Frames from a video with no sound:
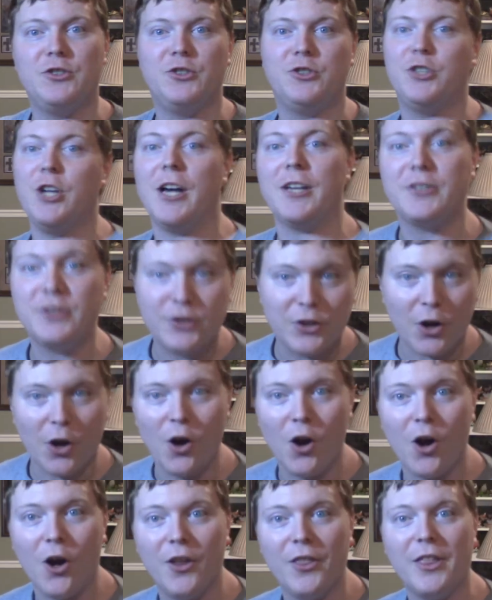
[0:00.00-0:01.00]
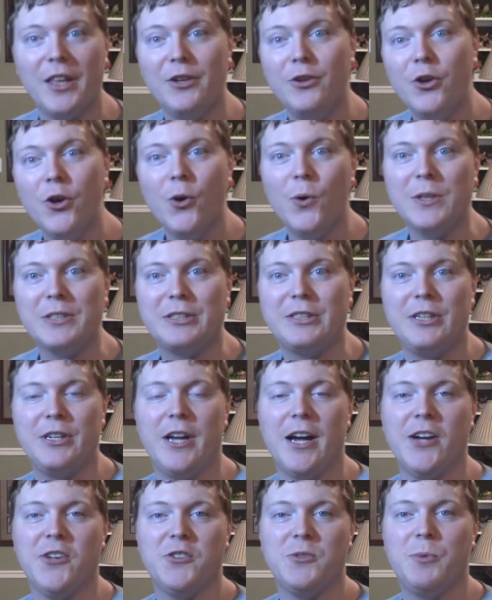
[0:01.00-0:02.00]
Just saw the newest
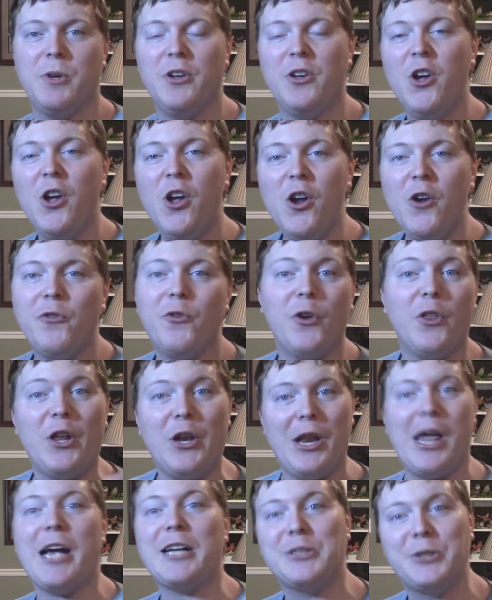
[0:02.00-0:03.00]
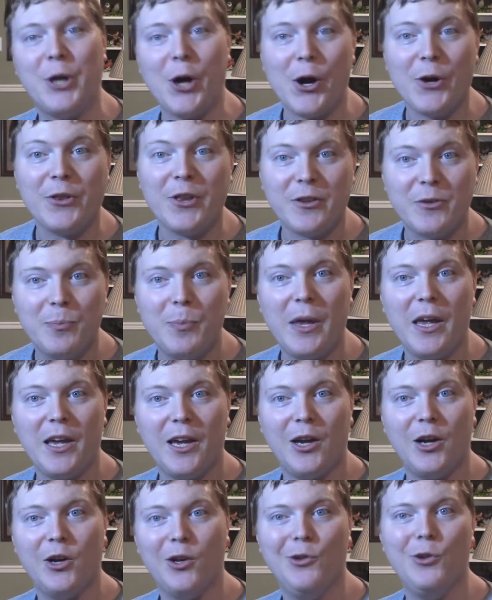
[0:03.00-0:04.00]
announcement for the next card that's being
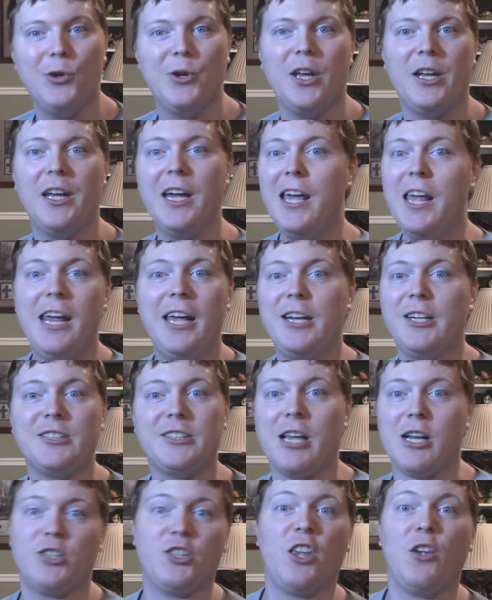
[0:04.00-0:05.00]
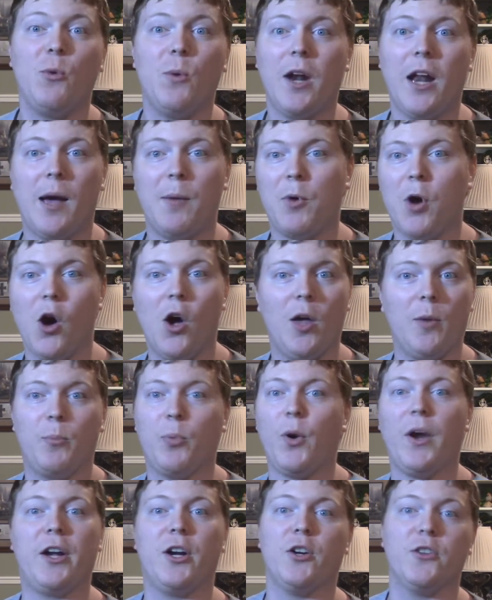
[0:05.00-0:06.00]
included in essentially what I'm calling
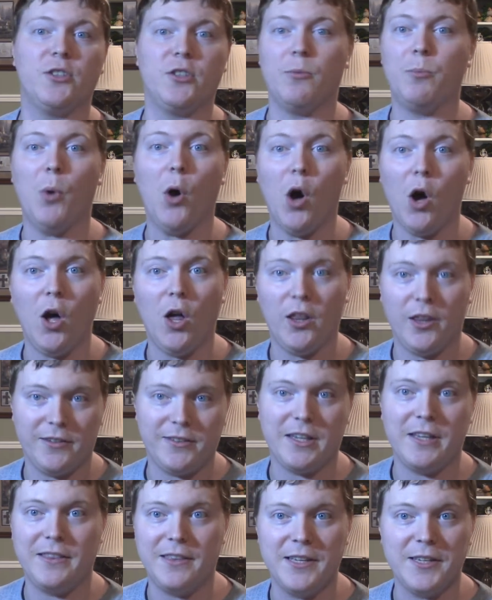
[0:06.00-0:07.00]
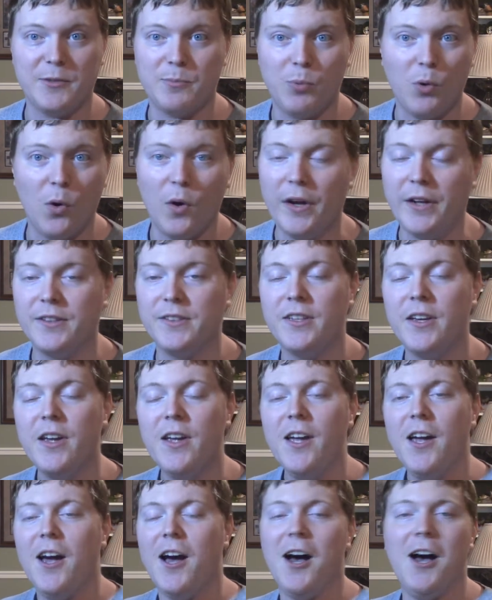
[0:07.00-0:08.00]
breakers of balls at this point.
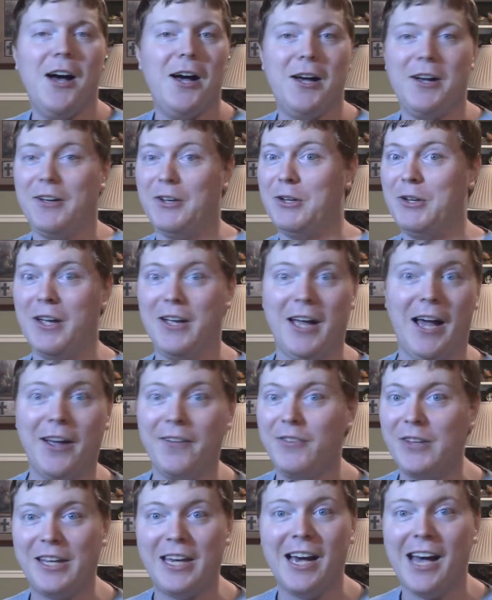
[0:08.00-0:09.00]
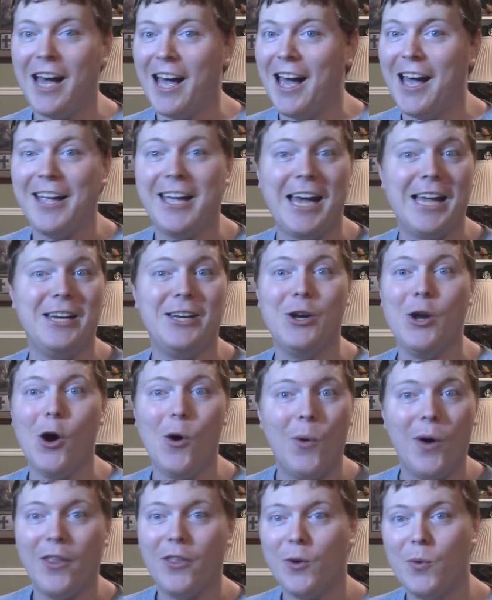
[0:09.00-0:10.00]
I got
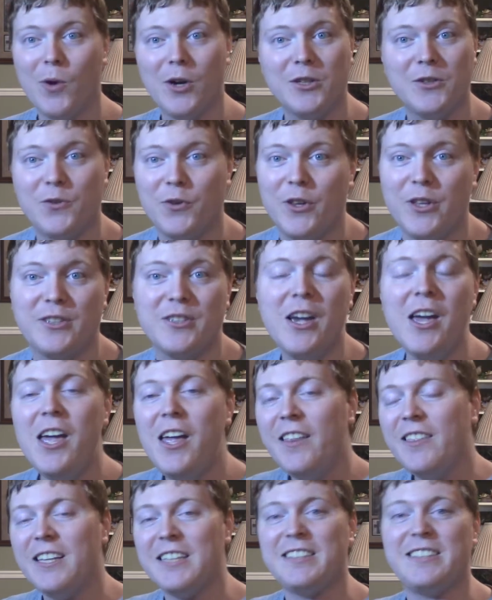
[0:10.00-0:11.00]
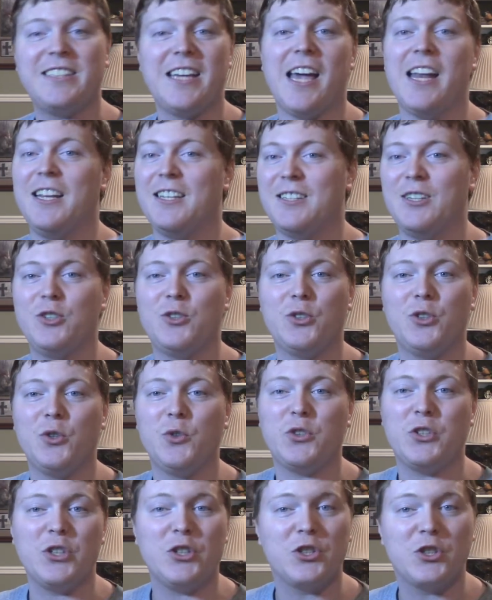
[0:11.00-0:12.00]
no other words for this. This set is
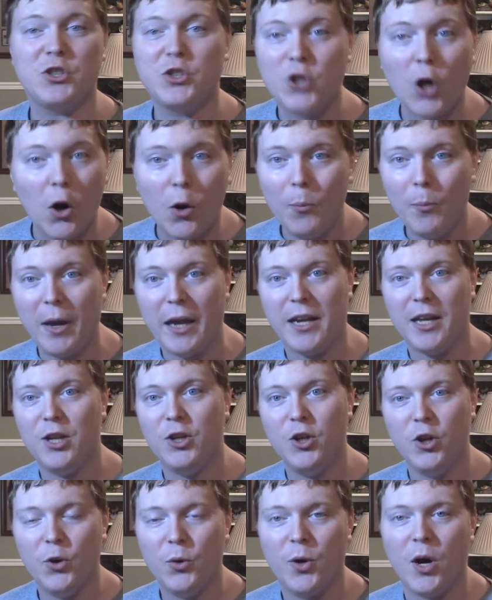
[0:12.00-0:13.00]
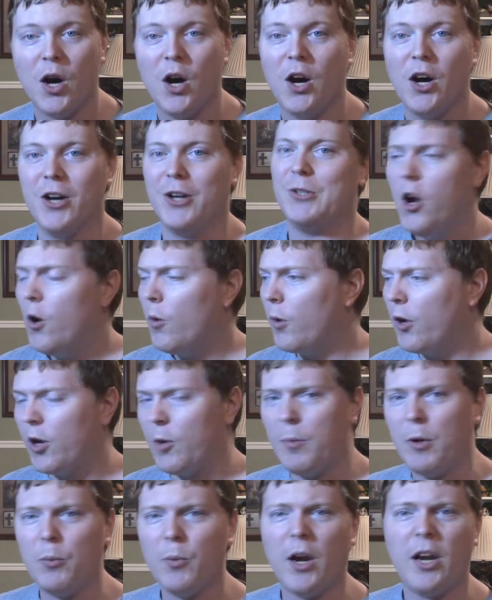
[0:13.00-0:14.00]
introducing so many new cards. We're
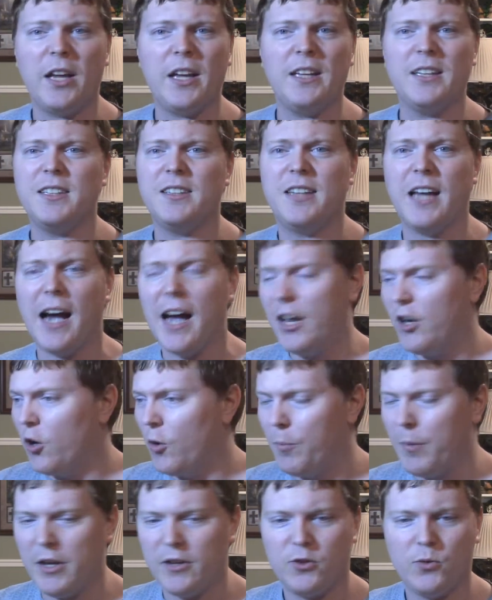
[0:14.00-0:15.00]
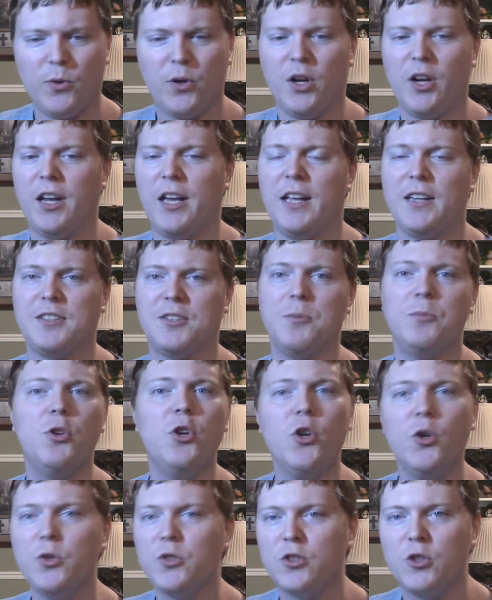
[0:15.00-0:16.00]
going to be running into Dino Mist. We're going to get some
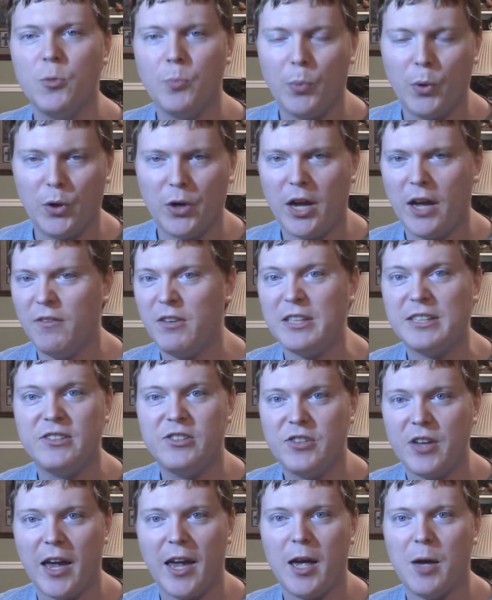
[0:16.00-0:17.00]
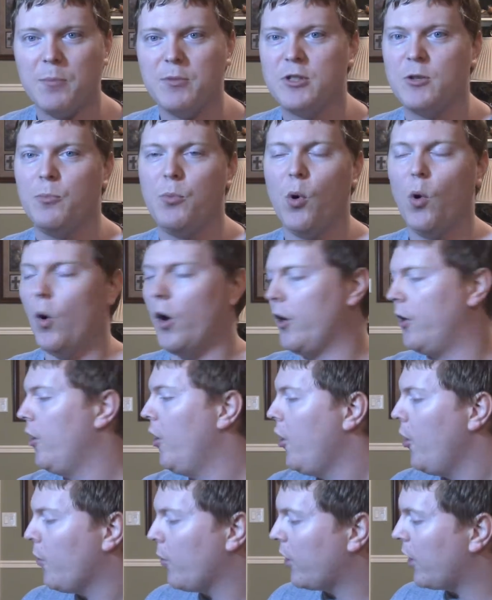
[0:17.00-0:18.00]
new super heavy Sam support.
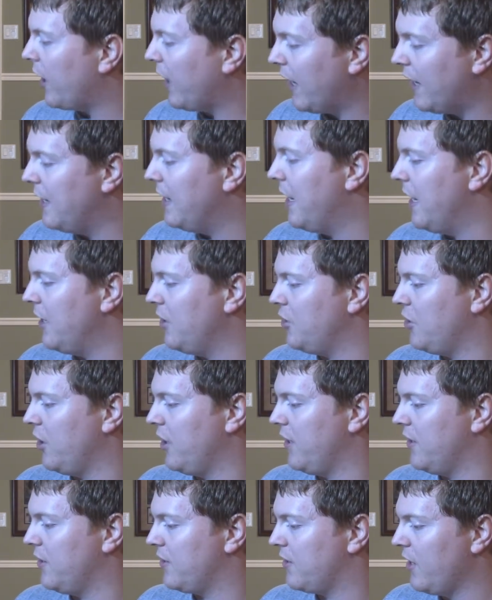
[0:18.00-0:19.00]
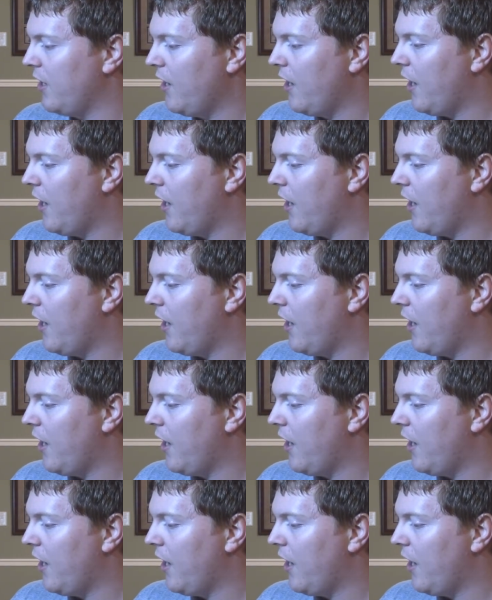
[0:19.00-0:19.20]
We're going to get ninjas.